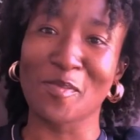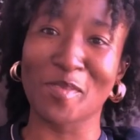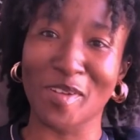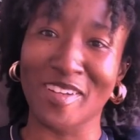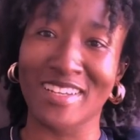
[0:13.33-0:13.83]

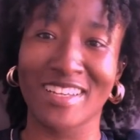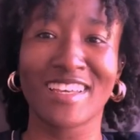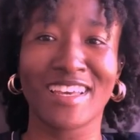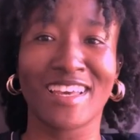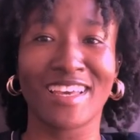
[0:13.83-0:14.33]
but
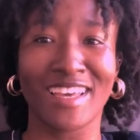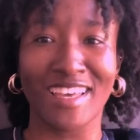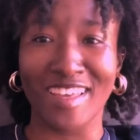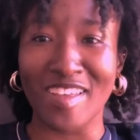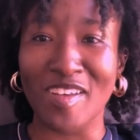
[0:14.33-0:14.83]

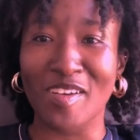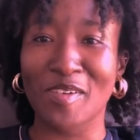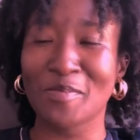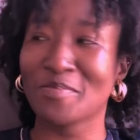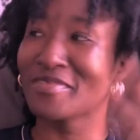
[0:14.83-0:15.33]

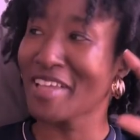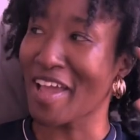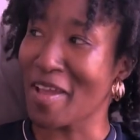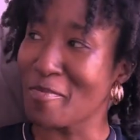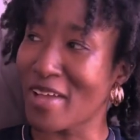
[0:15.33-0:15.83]

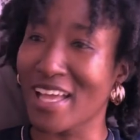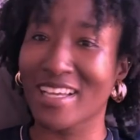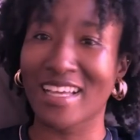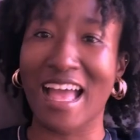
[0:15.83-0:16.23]
I'm back,